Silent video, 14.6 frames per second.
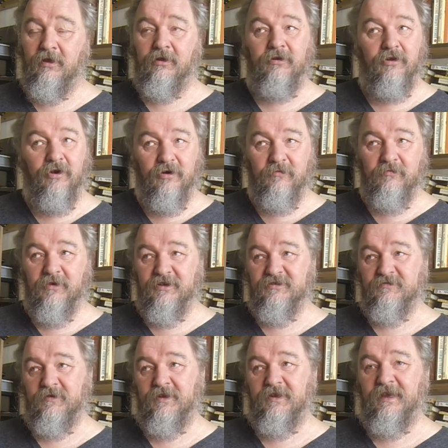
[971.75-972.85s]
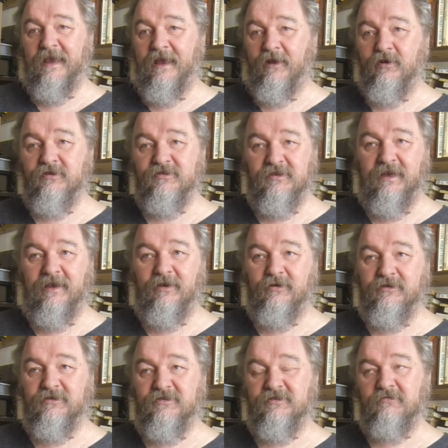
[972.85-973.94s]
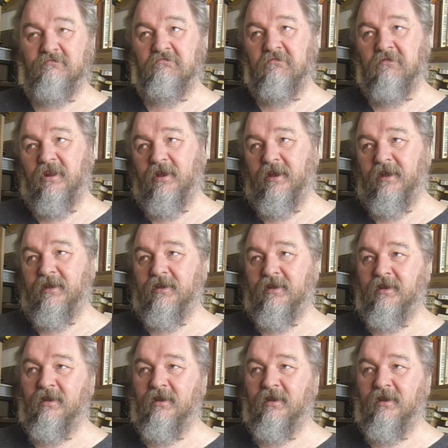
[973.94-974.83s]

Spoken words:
Not by spending hours and hours like